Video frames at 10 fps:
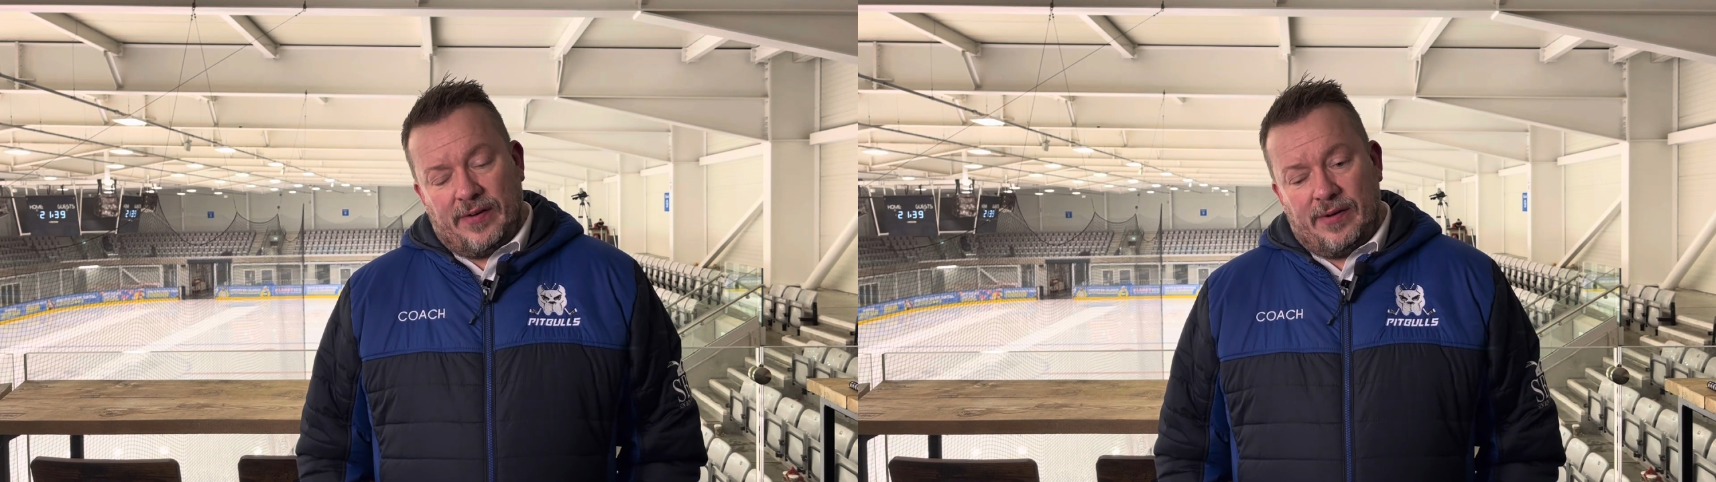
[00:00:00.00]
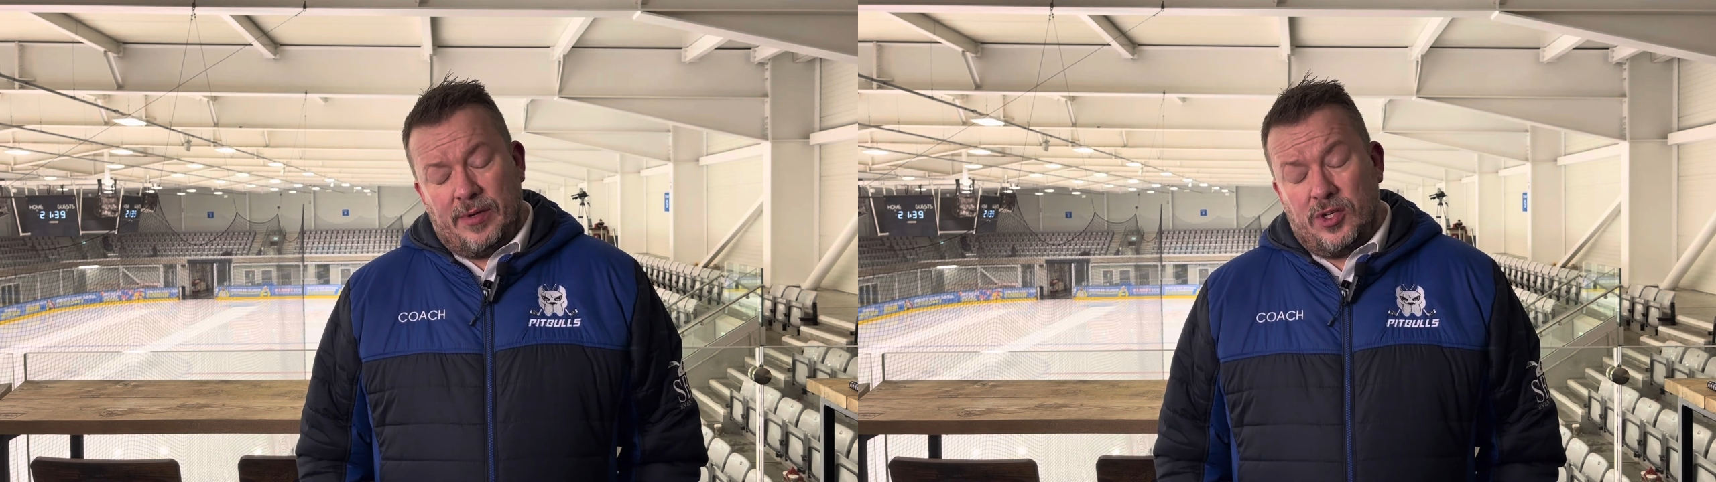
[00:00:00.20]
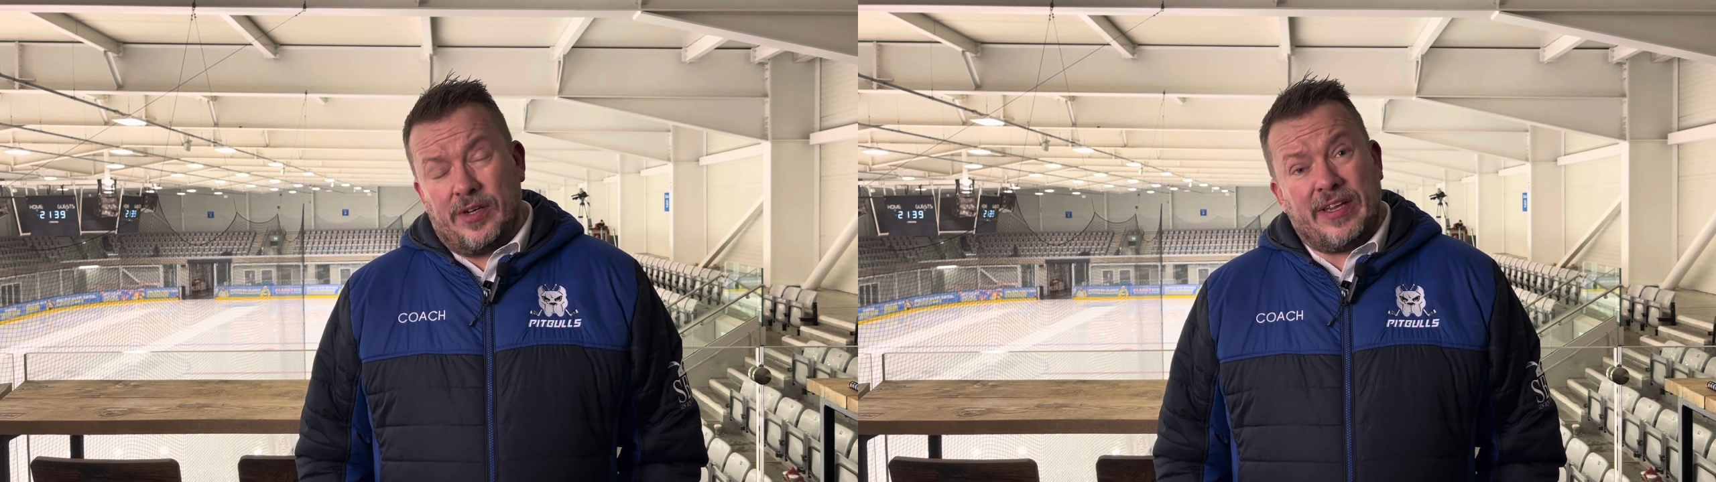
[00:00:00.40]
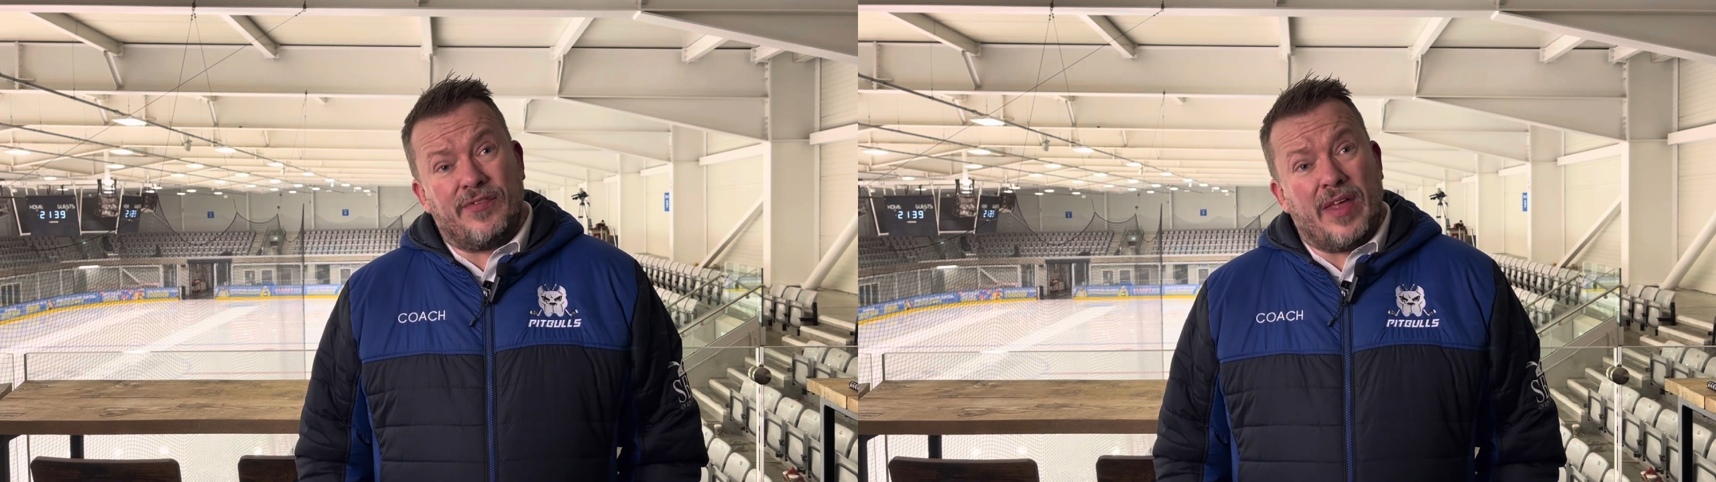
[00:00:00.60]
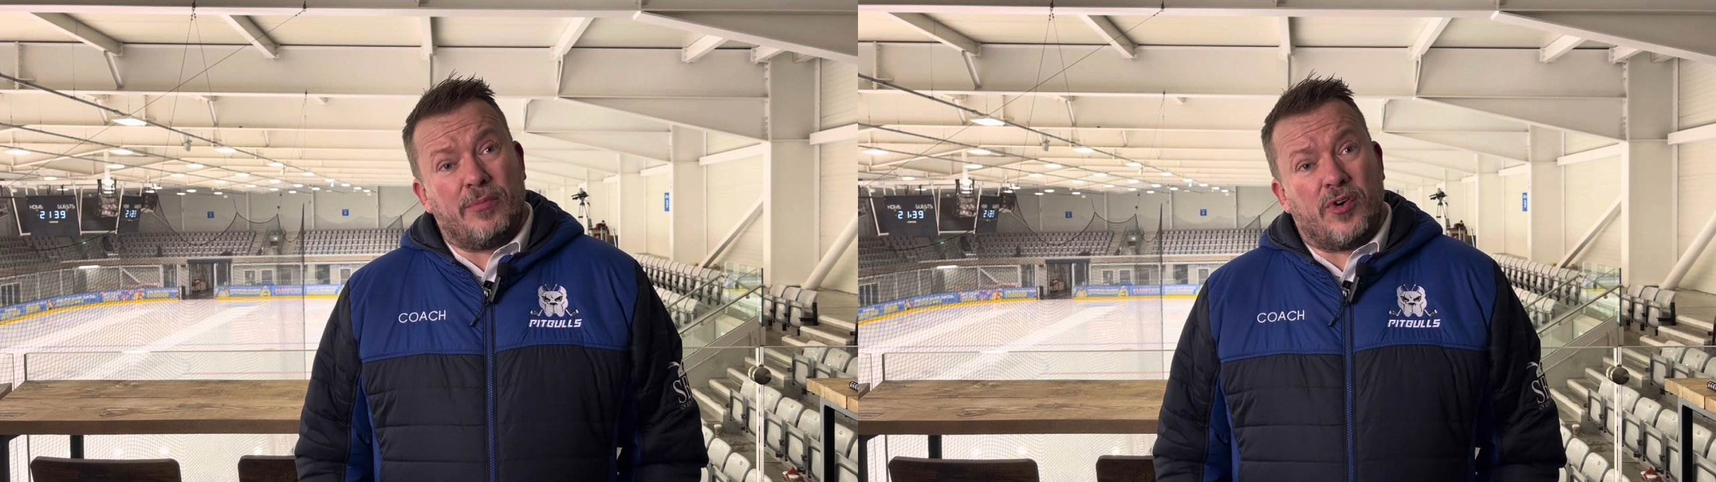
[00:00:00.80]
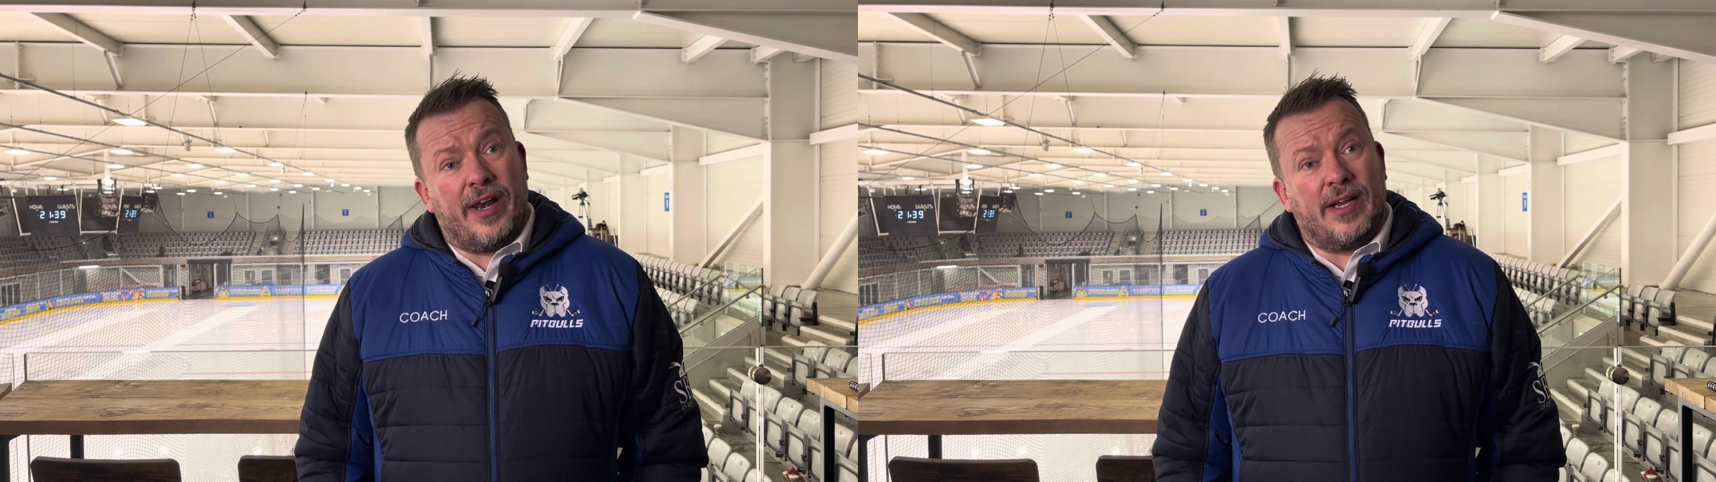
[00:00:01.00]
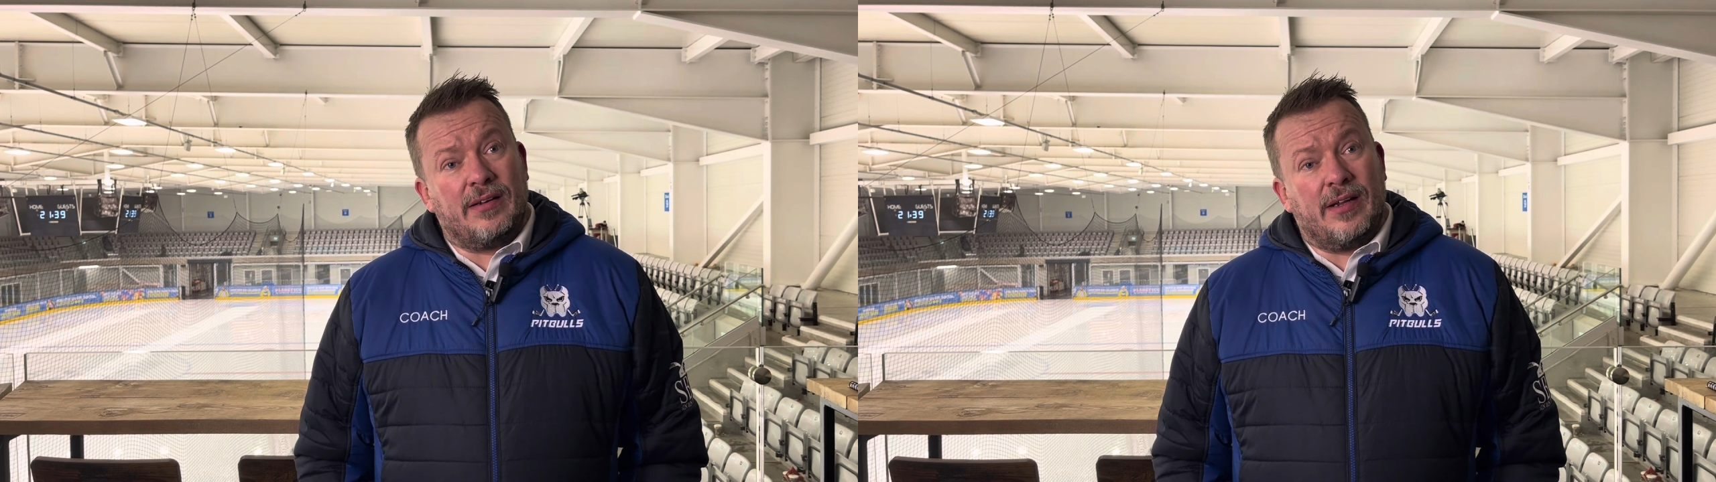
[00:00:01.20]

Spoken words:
I mean, you've got to give them credit.